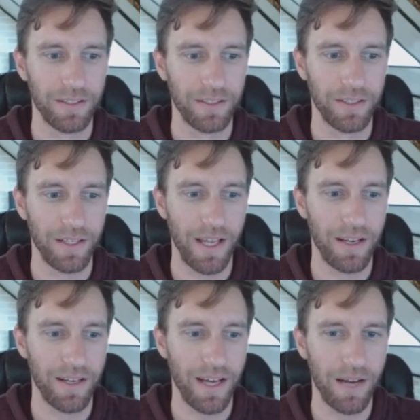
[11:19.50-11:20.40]

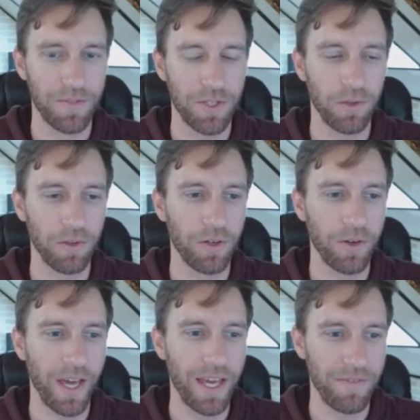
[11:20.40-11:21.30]
And I'm totally
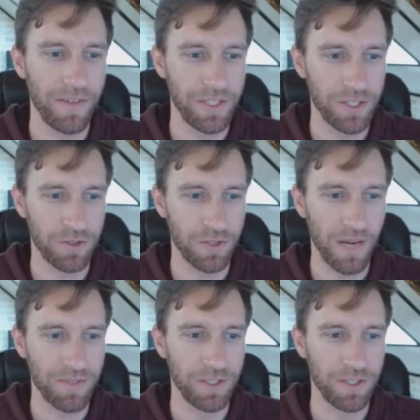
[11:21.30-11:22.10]
okay if he just drops